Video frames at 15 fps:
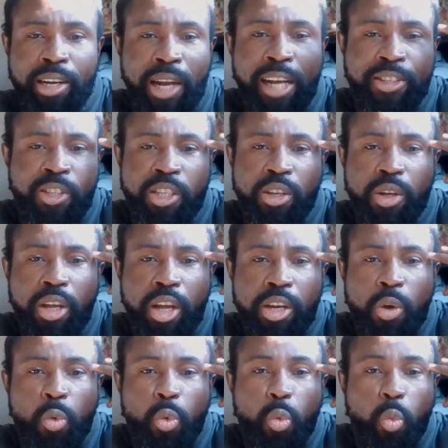And I see the,
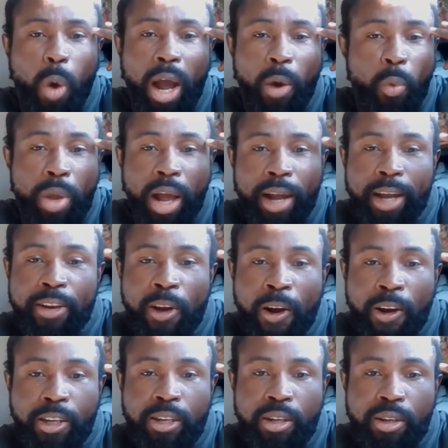the why we are get
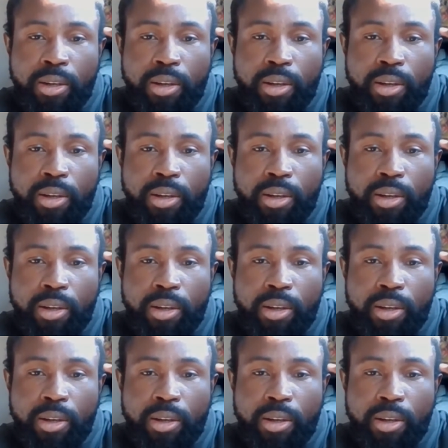hurt